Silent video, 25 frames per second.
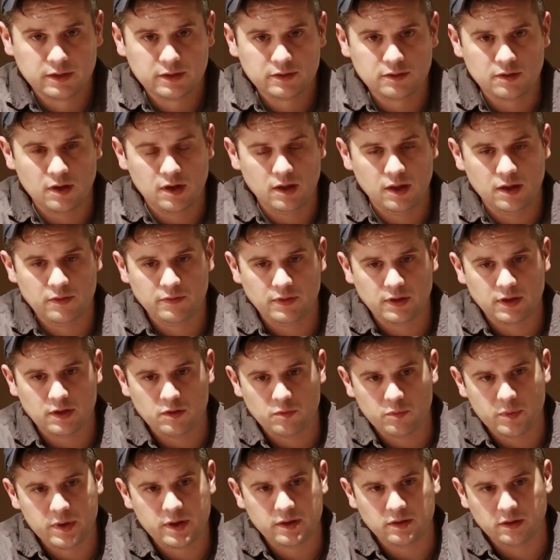So I'll have like
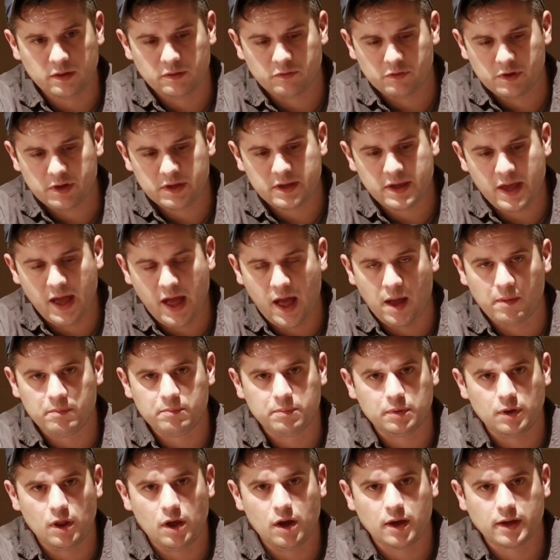a weekly
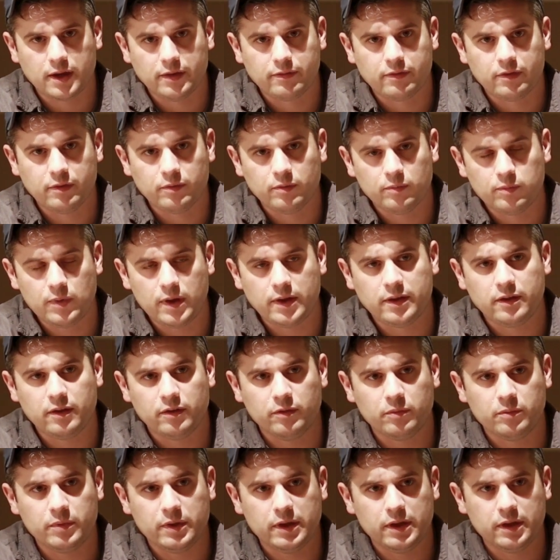recap blog every end
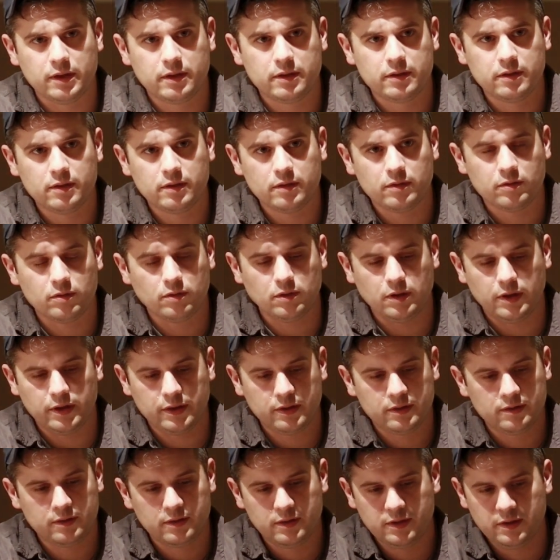of the week, or
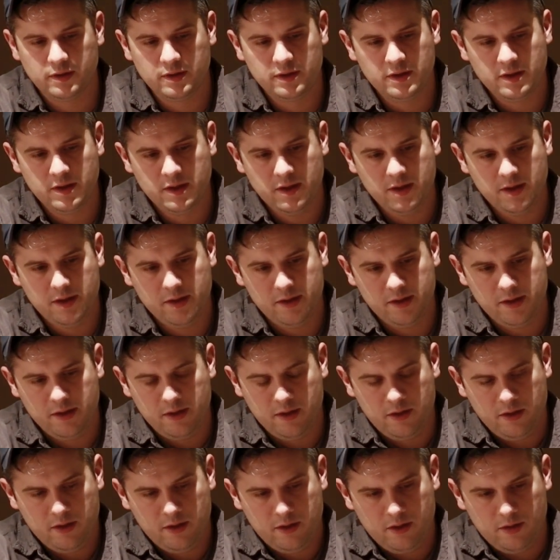like
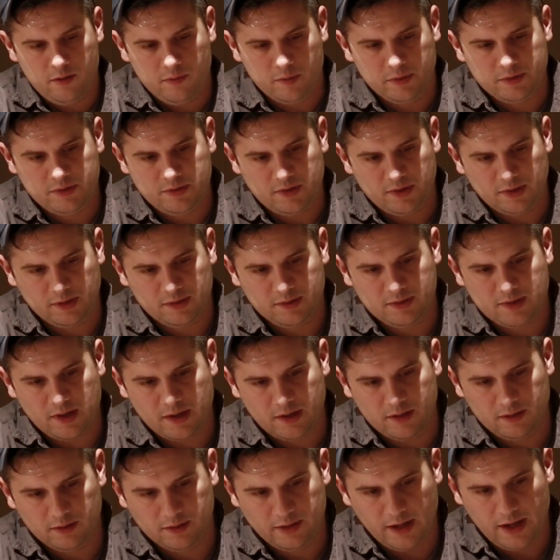once things
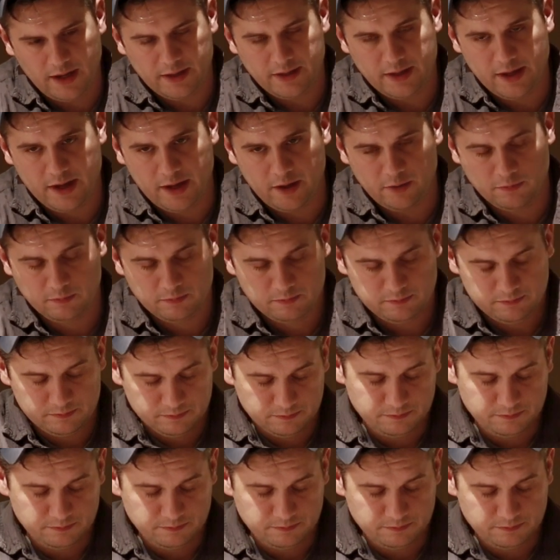kind of die down,